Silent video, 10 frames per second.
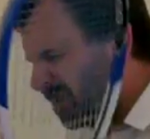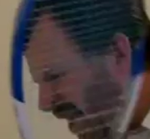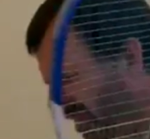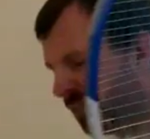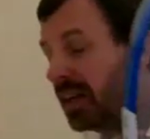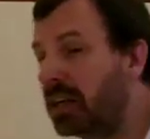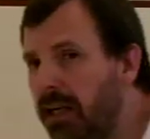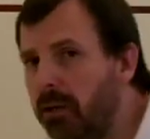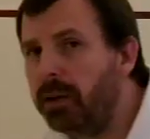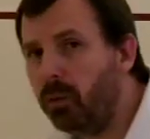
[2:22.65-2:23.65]
It's going to feel a
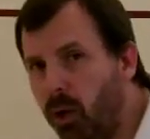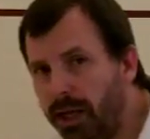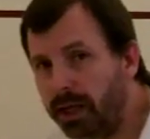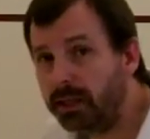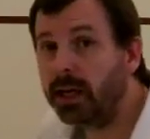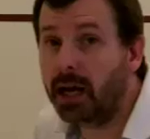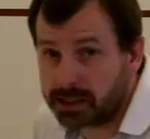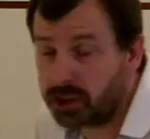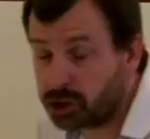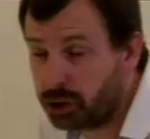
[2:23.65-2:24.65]
little bit weird,
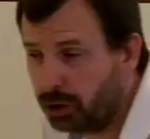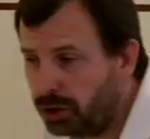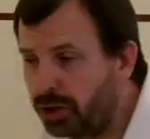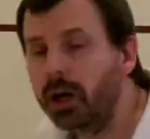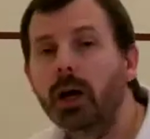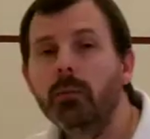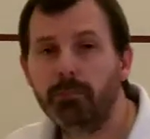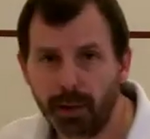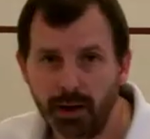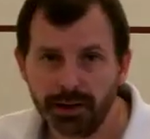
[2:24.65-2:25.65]
as it
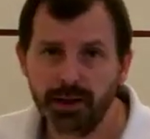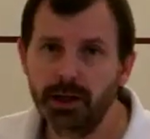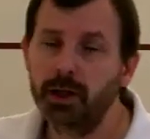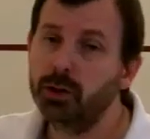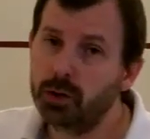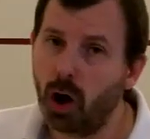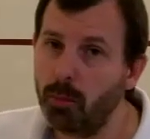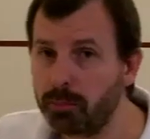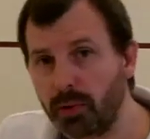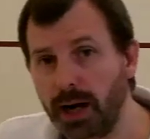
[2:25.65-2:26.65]
should, but you
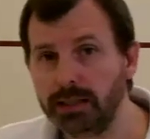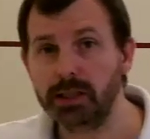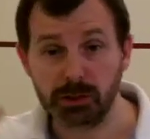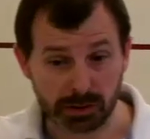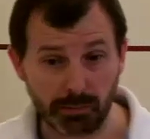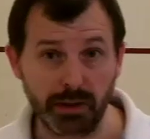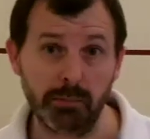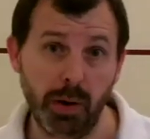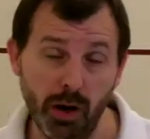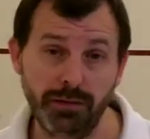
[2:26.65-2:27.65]
can't practice something
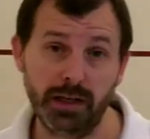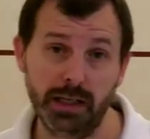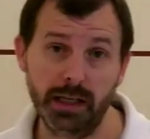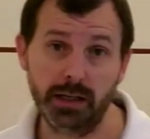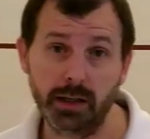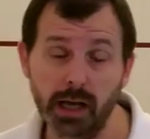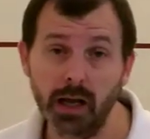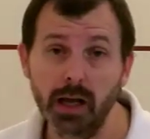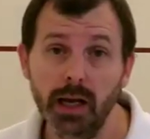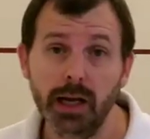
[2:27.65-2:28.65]
perfectly
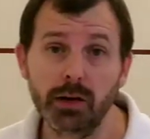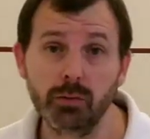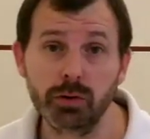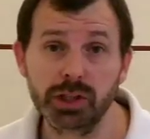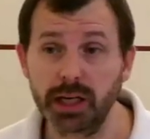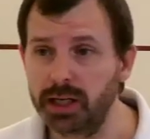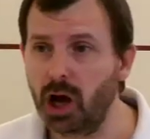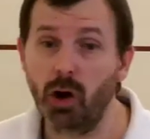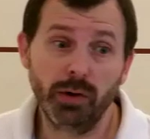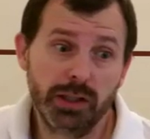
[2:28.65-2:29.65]
in a
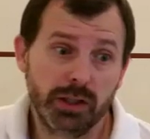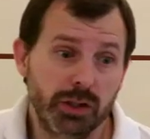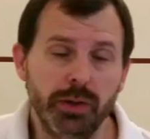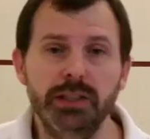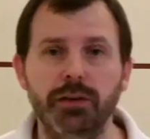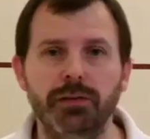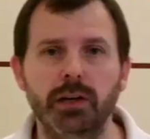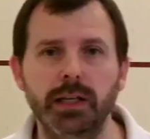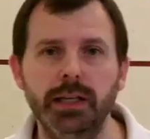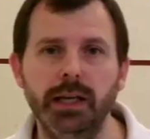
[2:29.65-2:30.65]
routine only to do it
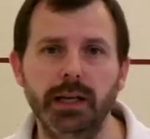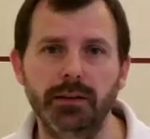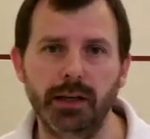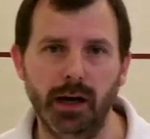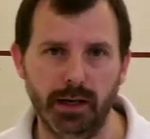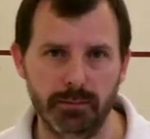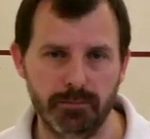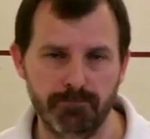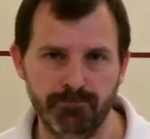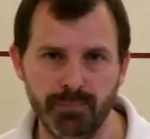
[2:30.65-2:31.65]
differently in the game.